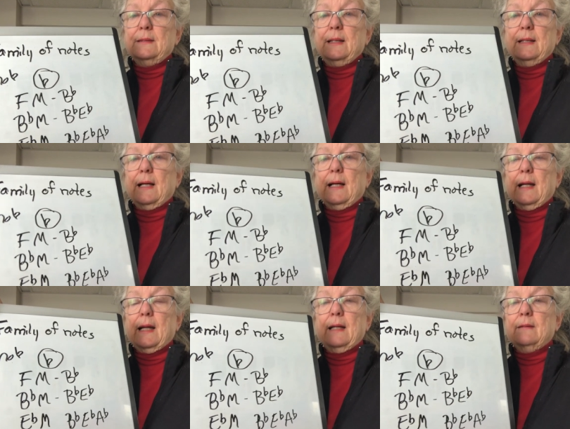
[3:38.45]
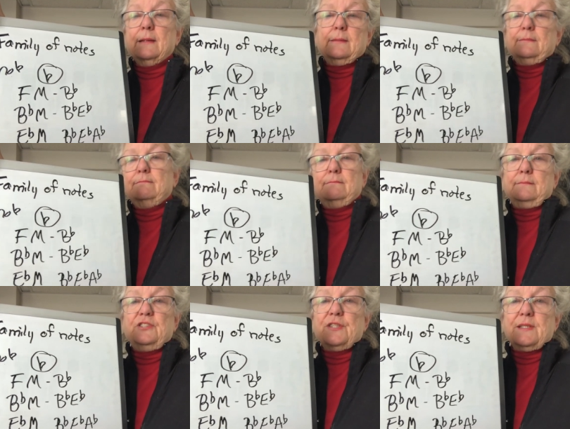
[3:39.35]
And I
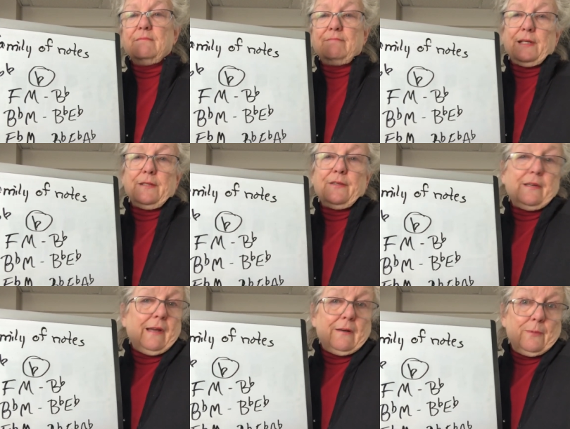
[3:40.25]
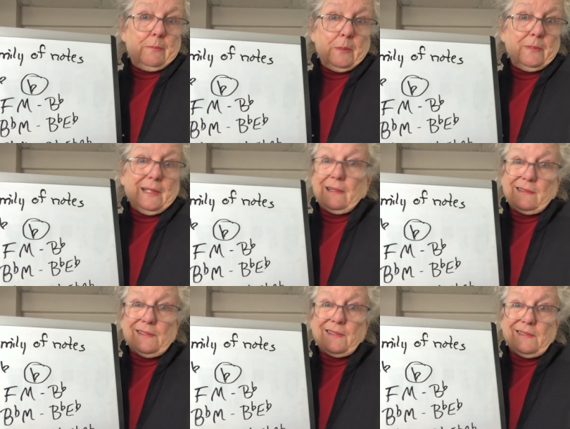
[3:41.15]
just tell you, you got to remember that.
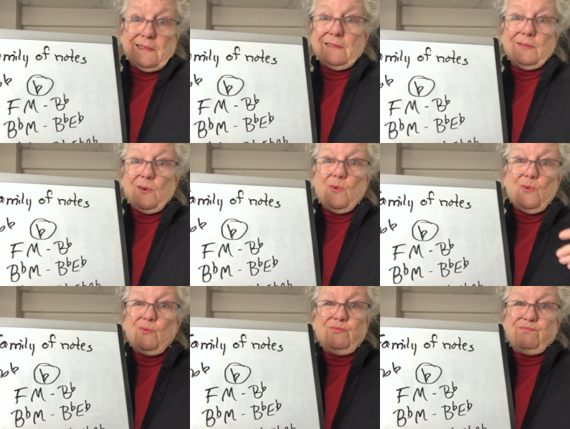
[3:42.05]
There's just no